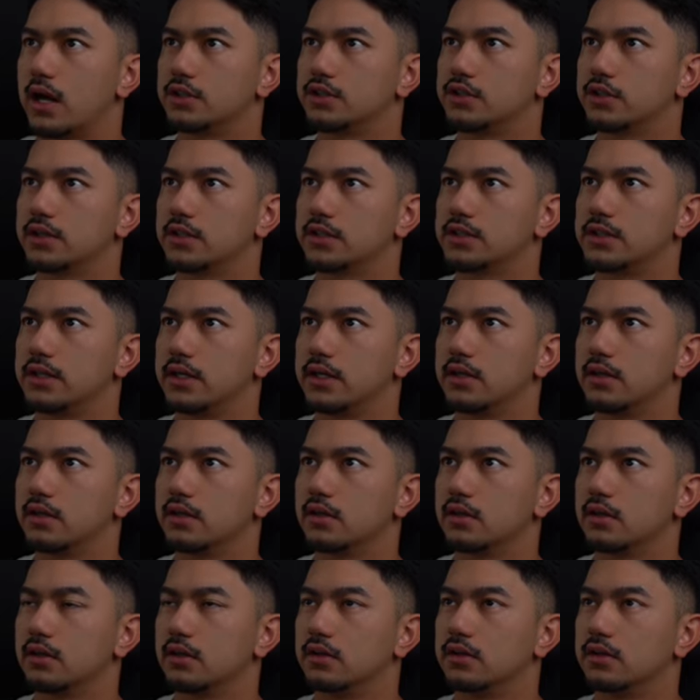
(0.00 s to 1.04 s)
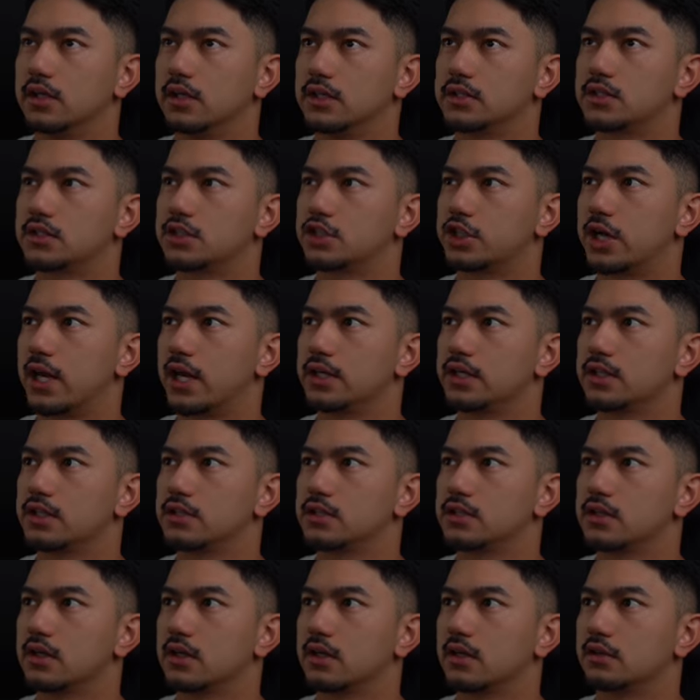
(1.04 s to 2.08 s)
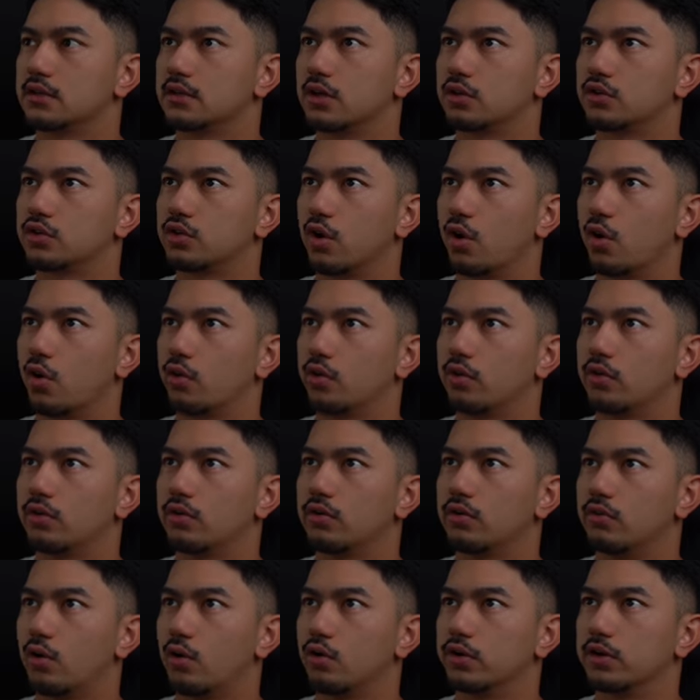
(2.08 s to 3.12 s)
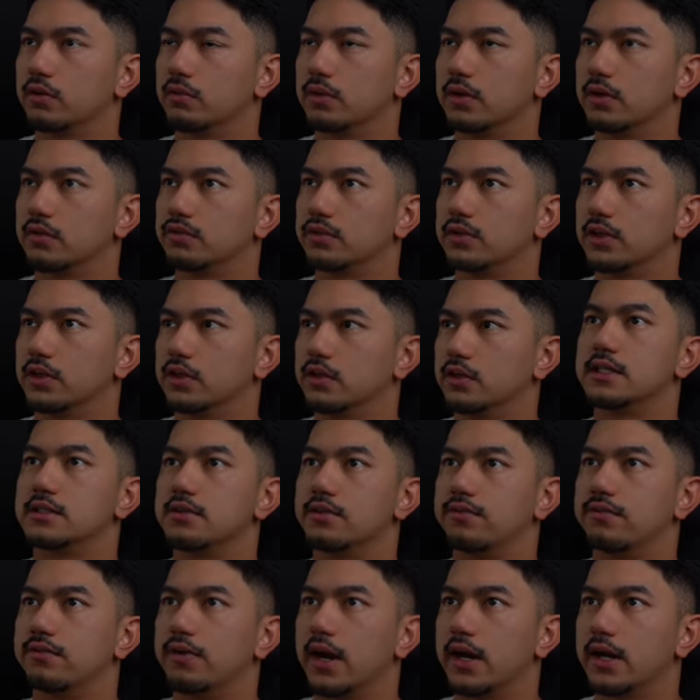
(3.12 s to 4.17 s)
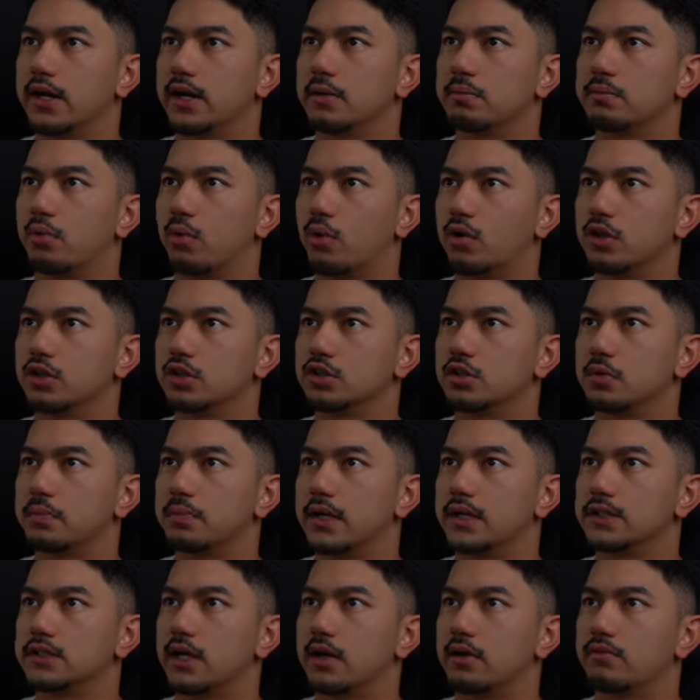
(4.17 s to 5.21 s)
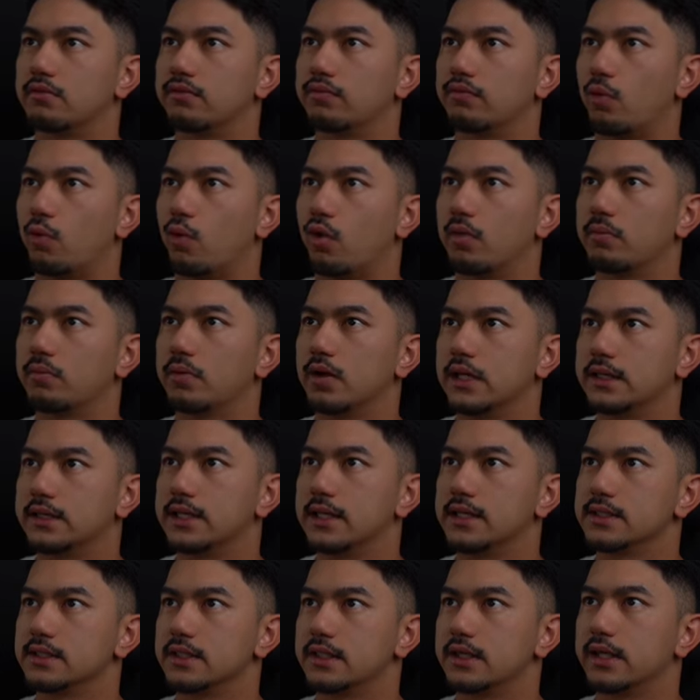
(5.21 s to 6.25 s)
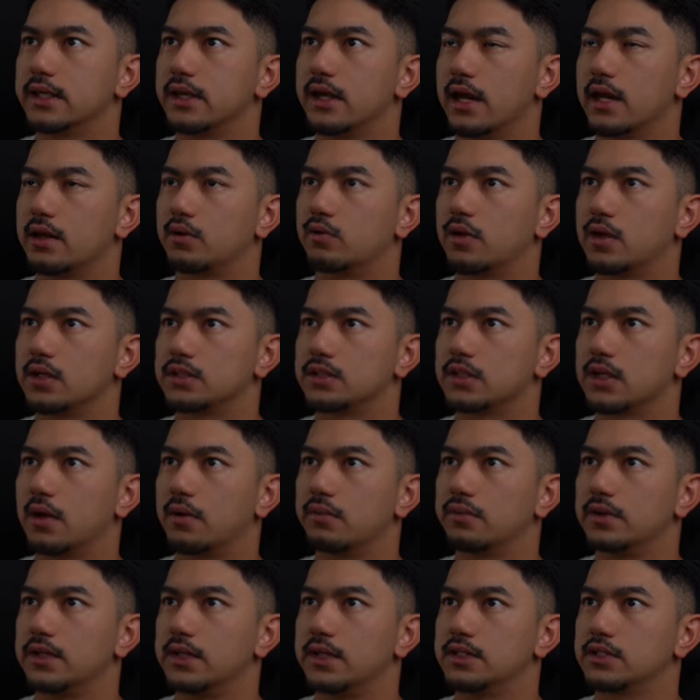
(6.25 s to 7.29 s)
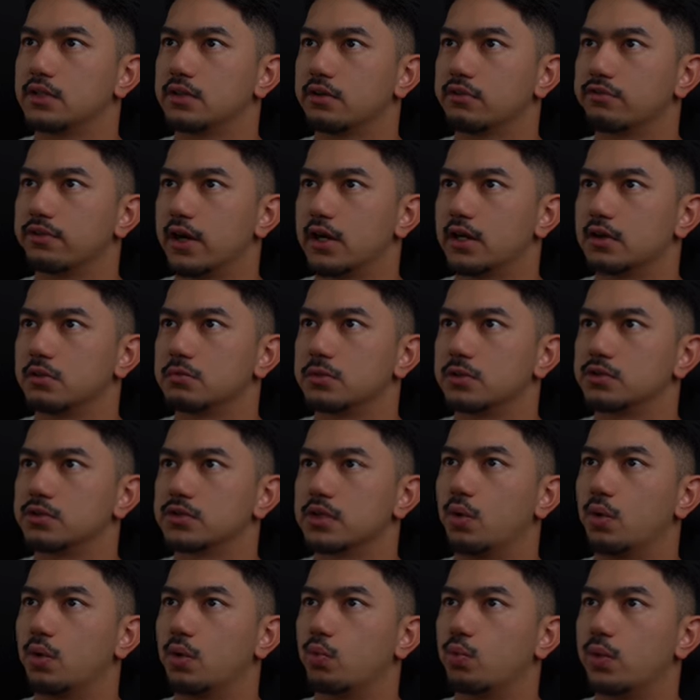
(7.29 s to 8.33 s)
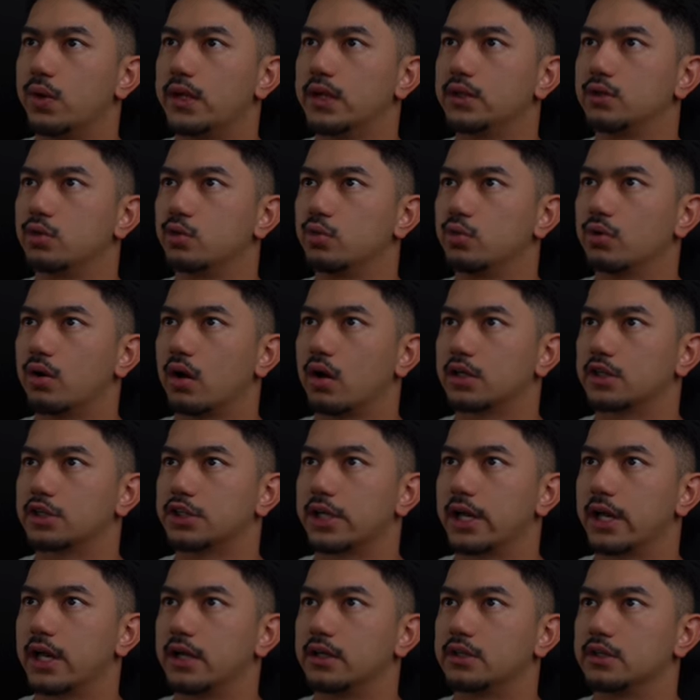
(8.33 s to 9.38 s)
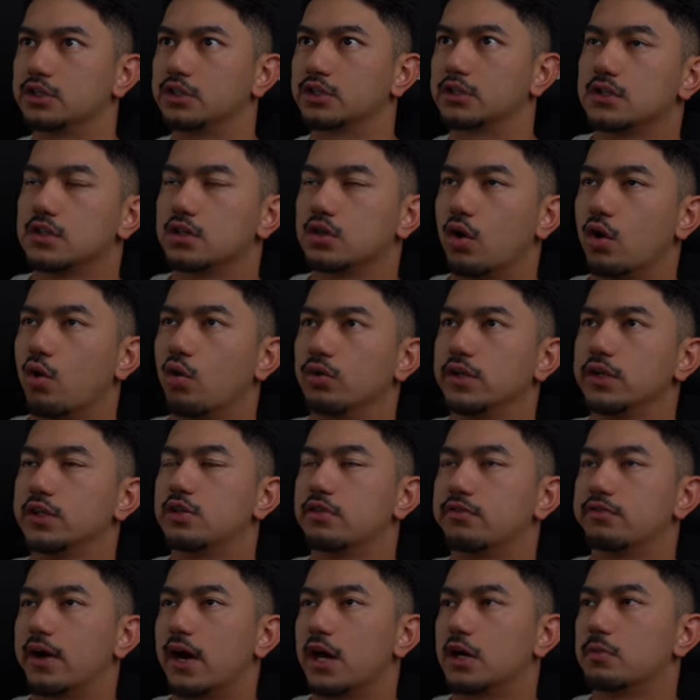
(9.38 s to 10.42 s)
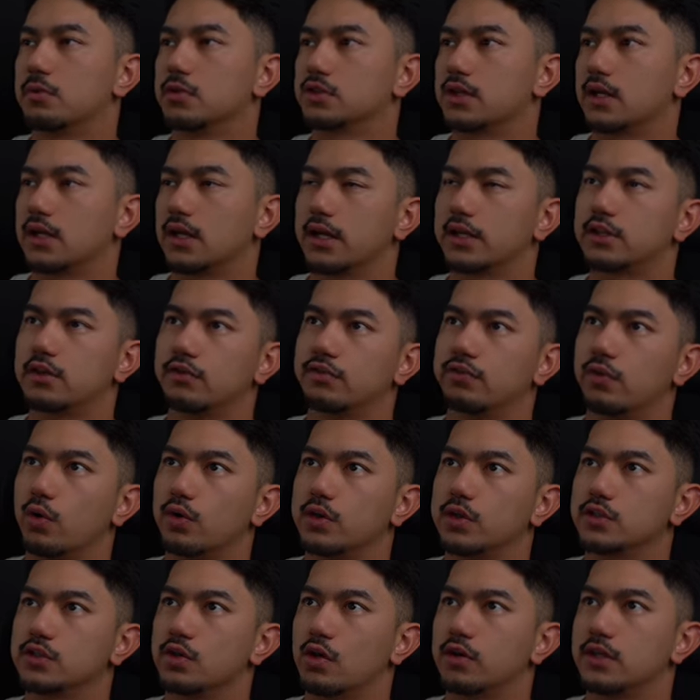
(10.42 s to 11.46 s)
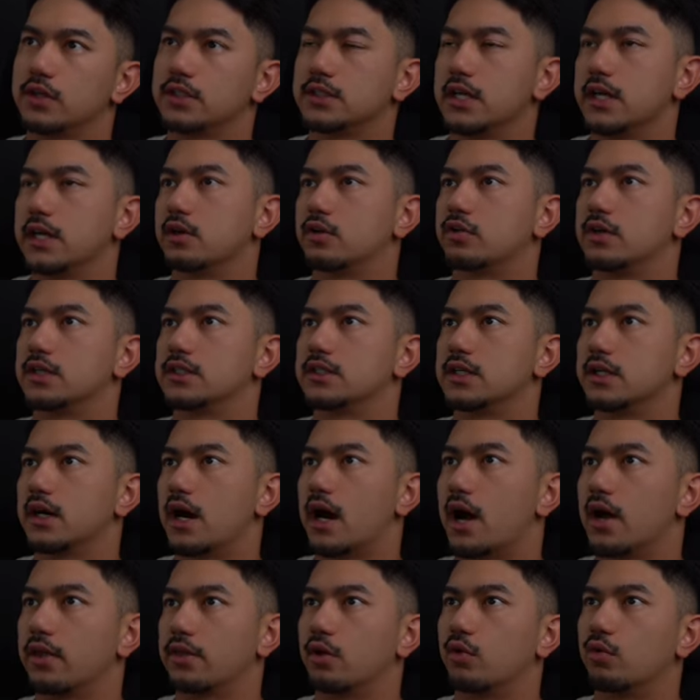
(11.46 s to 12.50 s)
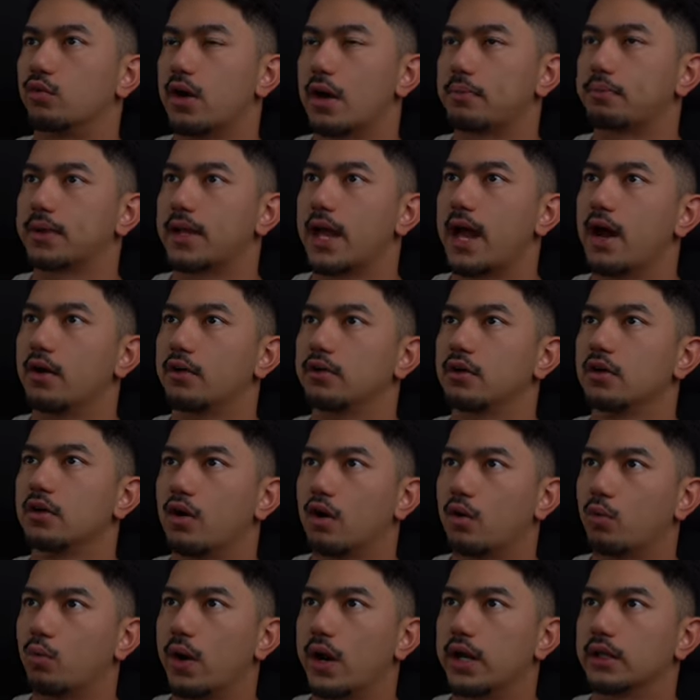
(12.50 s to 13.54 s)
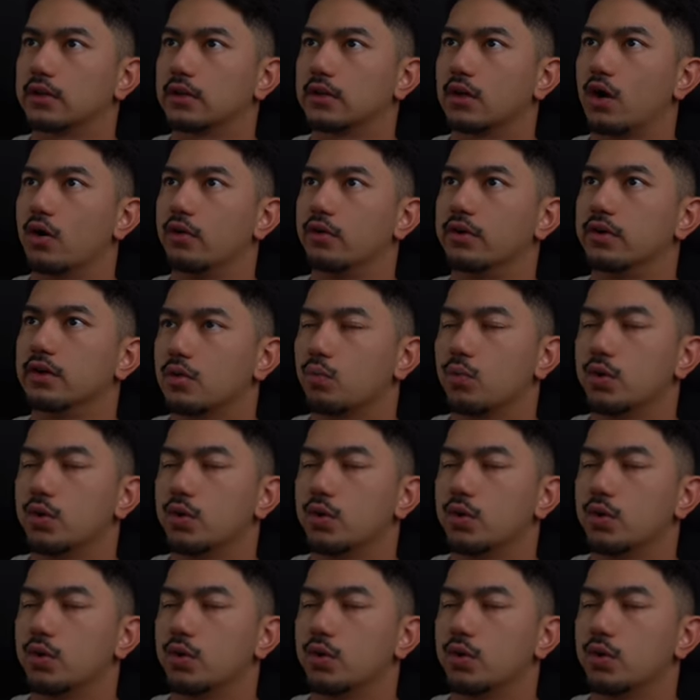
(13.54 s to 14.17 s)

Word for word: As you can see, this changes the total volume lifted. It's very important to maintain form, intensity, and rest time. These are the variables that we do not change. So the only two variables I'd like to focus on is increasing either rep count or weight load.